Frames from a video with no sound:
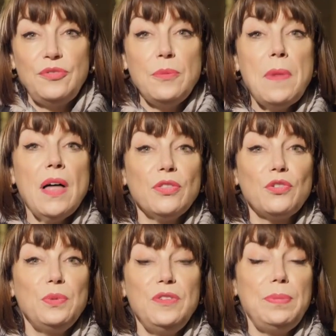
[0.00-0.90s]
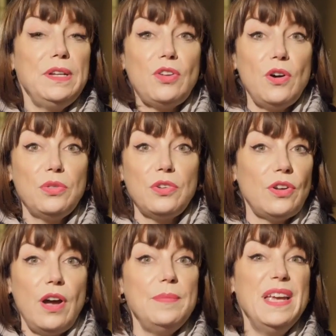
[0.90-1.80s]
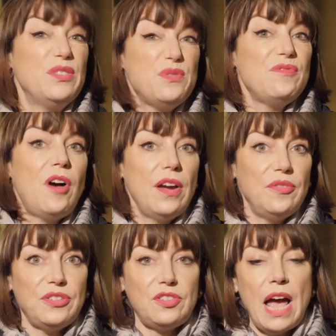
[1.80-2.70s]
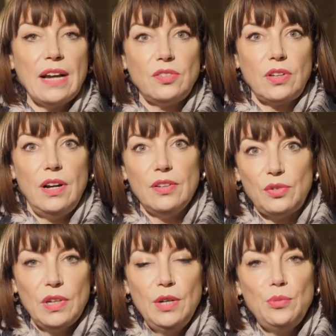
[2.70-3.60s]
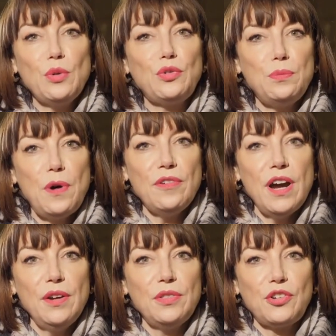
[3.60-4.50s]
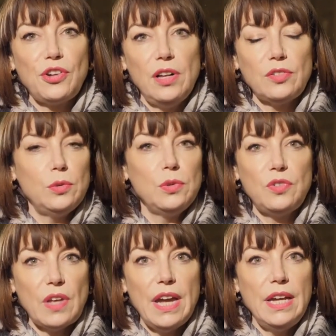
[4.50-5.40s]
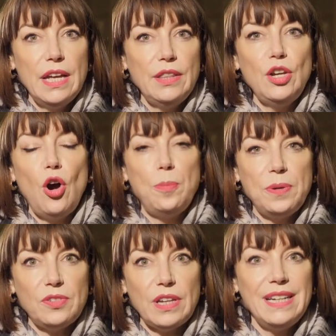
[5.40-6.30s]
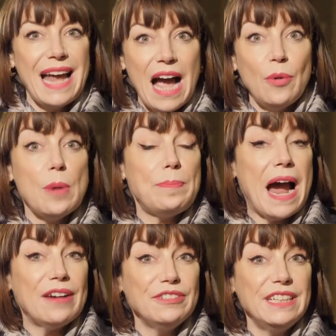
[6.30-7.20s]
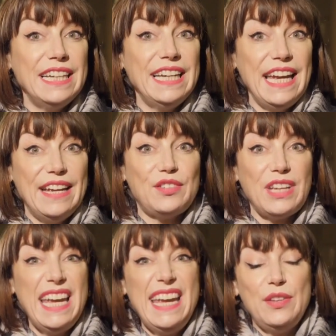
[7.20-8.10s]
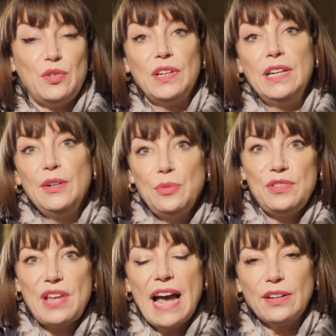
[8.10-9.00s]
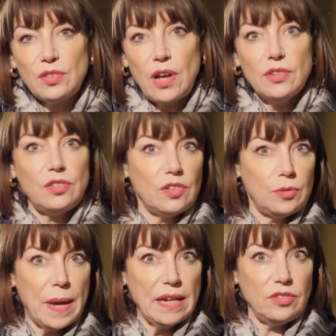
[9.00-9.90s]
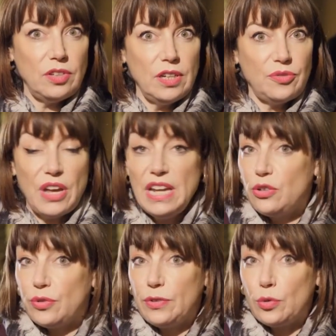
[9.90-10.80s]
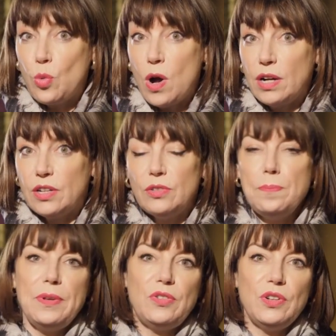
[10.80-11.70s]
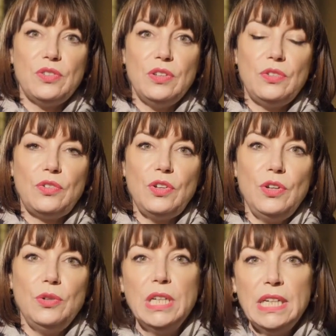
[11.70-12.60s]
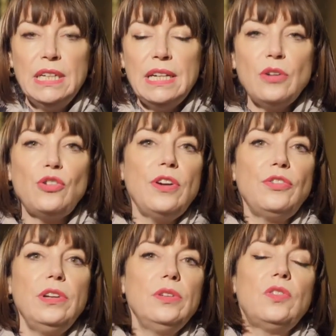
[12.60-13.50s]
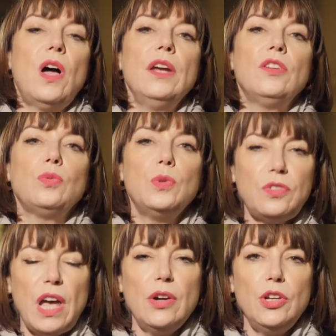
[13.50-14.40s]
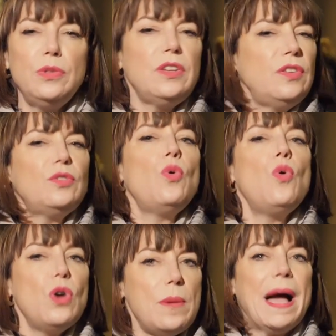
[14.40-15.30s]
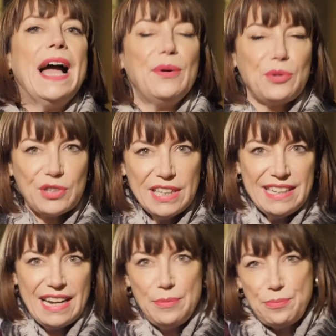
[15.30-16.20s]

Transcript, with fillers: For months, we've been told the time isn't right for tax cuts. Well, tomorrow, the Chancellor will say the opposite. Now, apparently, it is, with tax cuts expected for individual workers and businesses too. Now, Treasury insiders will tell you this is all about an